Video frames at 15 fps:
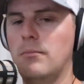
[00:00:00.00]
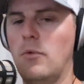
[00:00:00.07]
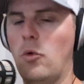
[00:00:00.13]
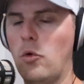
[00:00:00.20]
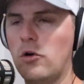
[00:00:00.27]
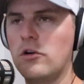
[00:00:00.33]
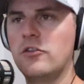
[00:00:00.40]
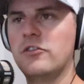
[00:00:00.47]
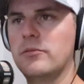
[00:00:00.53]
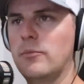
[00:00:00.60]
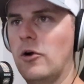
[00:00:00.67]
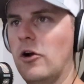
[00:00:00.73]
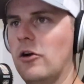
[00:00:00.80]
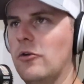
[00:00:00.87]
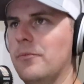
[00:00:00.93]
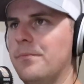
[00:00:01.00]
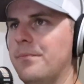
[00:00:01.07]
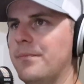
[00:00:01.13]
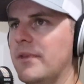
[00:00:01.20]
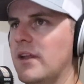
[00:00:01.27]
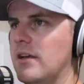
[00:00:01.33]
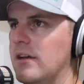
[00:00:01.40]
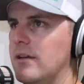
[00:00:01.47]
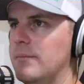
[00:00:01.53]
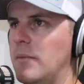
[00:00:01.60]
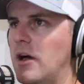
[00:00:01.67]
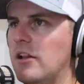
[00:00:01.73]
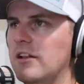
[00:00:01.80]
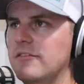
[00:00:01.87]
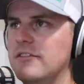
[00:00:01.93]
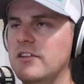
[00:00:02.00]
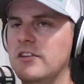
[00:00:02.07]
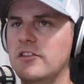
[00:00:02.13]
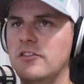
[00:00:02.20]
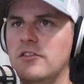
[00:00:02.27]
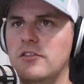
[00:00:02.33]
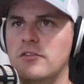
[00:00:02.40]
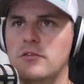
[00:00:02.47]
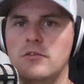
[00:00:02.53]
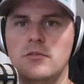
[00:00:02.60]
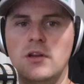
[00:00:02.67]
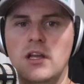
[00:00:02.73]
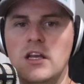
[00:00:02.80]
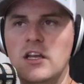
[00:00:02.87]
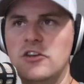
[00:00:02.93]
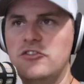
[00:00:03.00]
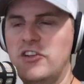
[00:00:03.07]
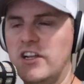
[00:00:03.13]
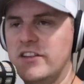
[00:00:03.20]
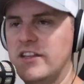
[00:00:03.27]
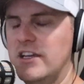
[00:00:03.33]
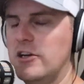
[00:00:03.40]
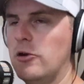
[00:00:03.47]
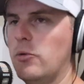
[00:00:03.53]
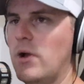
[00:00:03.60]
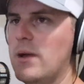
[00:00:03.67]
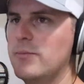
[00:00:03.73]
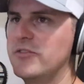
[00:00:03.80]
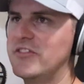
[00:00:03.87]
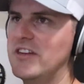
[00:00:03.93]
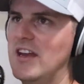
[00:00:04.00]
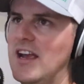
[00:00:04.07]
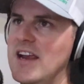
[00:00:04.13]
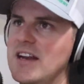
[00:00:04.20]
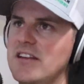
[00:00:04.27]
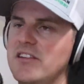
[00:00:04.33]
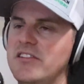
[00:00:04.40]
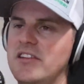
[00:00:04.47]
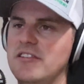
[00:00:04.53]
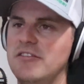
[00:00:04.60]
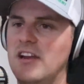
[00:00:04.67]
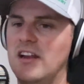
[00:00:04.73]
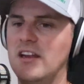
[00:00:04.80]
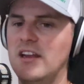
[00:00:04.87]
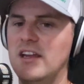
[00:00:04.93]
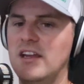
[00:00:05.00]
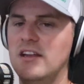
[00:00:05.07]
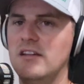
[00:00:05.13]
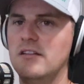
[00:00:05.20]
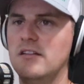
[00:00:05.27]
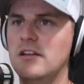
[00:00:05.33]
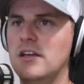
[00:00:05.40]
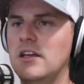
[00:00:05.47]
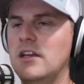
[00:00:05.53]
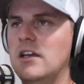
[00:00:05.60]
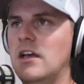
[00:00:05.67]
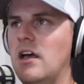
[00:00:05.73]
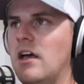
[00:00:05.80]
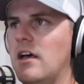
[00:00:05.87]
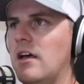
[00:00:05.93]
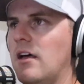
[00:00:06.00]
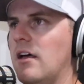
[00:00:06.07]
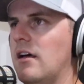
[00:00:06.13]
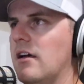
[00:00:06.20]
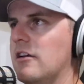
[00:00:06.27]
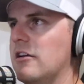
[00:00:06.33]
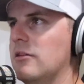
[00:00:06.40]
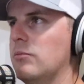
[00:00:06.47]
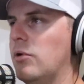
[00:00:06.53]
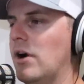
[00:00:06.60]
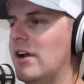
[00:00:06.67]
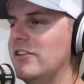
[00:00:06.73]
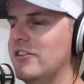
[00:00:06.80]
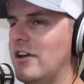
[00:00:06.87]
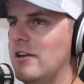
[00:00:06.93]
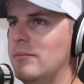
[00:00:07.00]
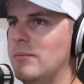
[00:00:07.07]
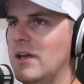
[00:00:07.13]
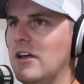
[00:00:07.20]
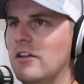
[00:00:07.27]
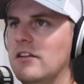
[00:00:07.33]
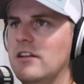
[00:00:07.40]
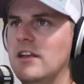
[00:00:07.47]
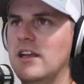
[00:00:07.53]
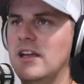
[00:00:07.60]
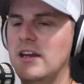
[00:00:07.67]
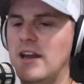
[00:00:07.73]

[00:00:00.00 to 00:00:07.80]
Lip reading: ordered tomorrow. I'll even check the interwebs tonight and see if I can get a good price on a belt and